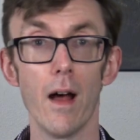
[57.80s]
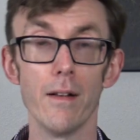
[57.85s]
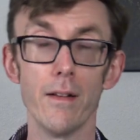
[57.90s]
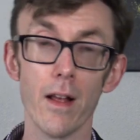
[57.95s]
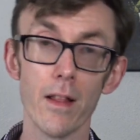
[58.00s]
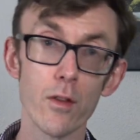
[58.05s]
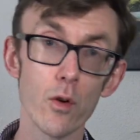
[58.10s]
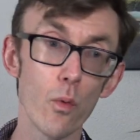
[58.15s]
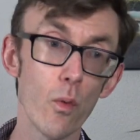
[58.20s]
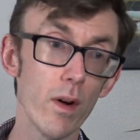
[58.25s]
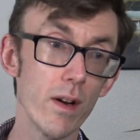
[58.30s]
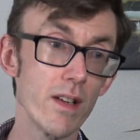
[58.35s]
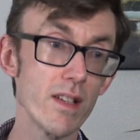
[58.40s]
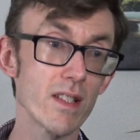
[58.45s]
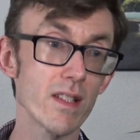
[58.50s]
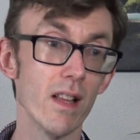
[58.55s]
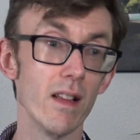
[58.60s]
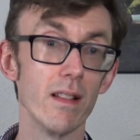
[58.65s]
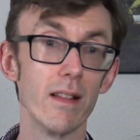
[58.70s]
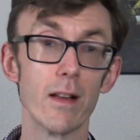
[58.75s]
Another one
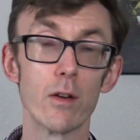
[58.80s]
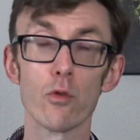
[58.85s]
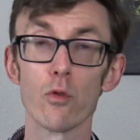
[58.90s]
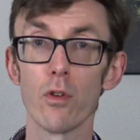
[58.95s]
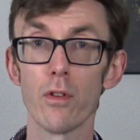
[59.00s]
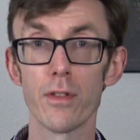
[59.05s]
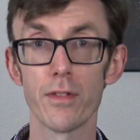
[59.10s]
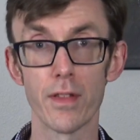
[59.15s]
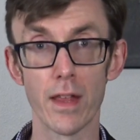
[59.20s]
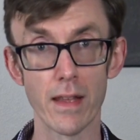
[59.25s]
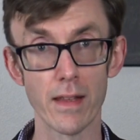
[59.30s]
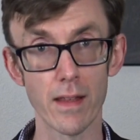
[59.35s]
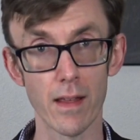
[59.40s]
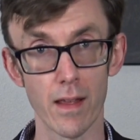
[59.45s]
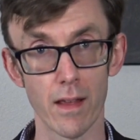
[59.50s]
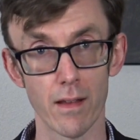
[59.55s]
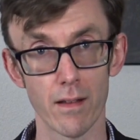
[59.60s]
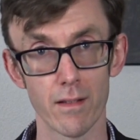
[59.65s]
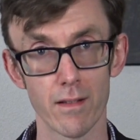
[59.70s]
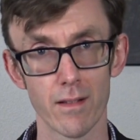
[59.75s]
is the literal
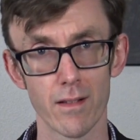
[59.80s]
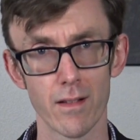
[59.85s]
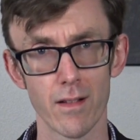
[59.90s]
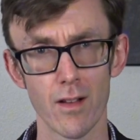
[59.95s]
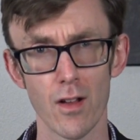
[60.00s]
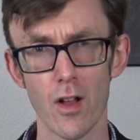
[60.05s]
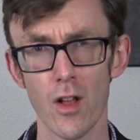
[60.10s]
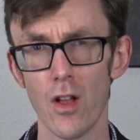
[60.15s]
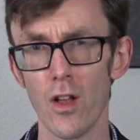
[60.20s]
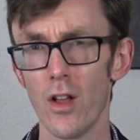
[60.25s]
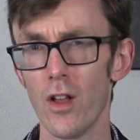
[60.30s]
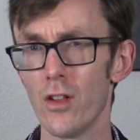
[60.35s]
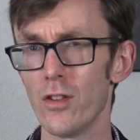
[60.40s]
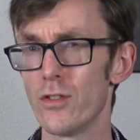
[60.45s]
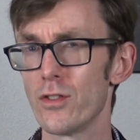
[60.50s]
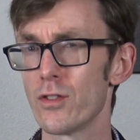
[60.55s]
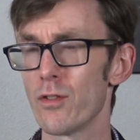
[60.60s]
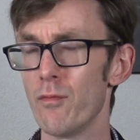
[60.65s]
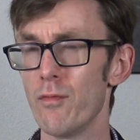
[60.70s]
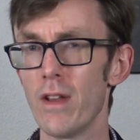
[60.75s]
thinking.
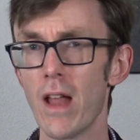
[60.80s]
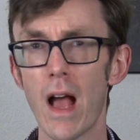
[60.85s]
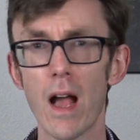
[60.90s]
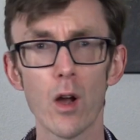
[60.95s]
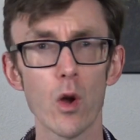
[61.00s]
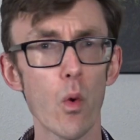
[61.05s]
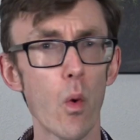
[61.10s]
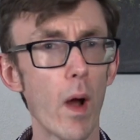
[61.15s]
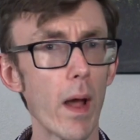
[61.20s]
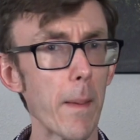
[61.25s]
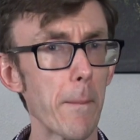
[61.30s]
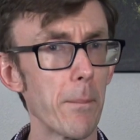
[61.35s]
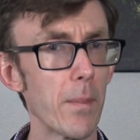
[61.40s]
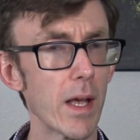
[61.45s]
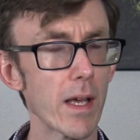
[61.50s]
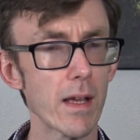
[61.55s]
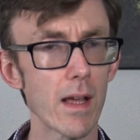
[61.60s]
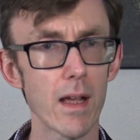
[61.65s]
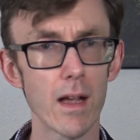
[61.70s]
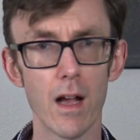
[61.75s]
So not quite
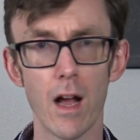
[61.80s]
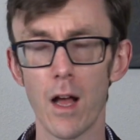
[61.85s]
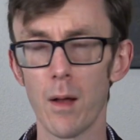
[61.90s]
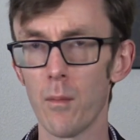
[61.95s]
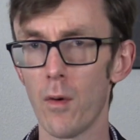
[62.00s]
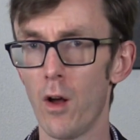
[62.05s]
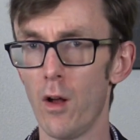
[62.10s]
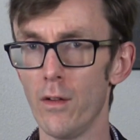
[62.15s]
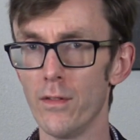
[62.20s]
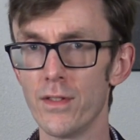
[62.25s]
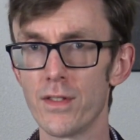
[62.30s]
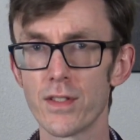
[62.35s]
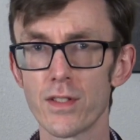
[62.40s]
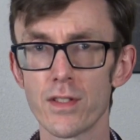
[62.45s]
picking up on